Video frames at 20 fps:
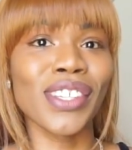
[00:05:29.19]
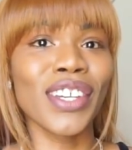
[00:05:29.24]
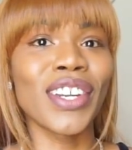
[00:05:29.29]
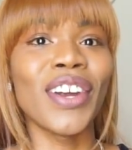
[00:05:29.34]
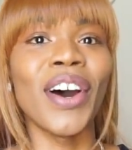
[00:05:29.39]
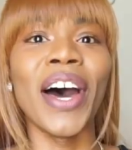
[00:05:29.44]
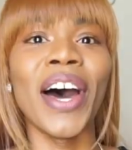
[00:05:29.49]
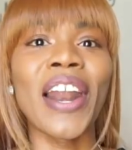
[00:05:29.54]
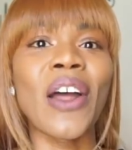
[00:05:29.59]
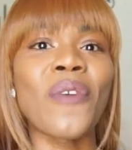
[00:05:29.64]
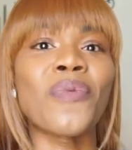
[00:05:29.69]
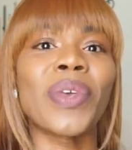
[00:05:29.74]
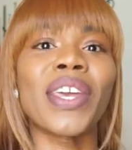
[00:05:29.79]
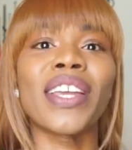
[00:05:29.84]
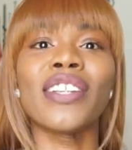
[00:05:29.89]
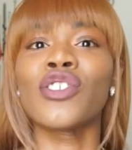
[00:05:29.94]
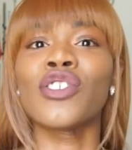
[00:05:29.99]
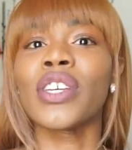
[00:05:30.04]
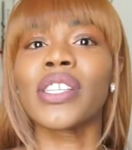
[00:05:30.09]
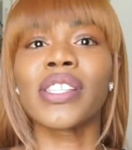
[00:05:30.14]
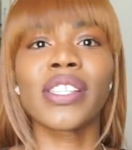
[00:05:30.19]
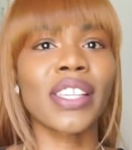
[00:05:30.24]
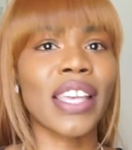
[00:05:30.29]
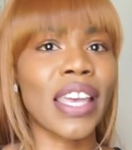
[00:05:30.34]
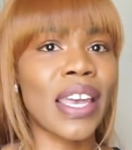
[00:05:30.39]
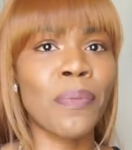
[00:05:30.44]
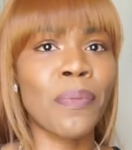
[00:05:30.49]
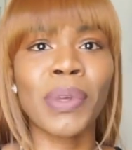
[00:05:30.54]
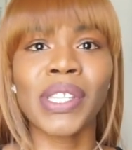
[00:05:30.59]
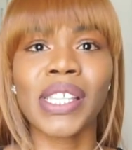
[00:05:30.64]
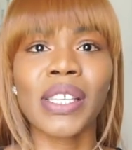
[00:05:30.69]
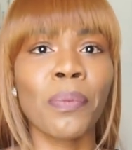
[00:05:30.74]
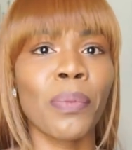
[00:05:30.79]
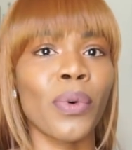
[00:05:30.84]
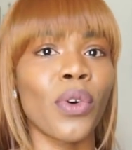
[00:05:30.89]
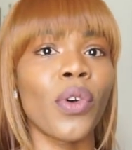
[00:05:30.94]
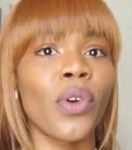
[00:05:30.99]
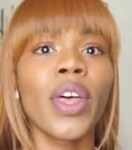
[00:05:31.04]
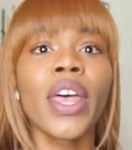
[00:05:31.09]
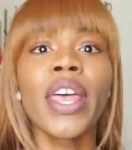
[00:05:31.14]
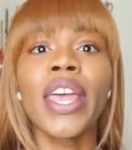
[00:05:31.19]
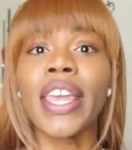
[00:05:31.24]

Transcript: You know what I mean? Just keep it simple.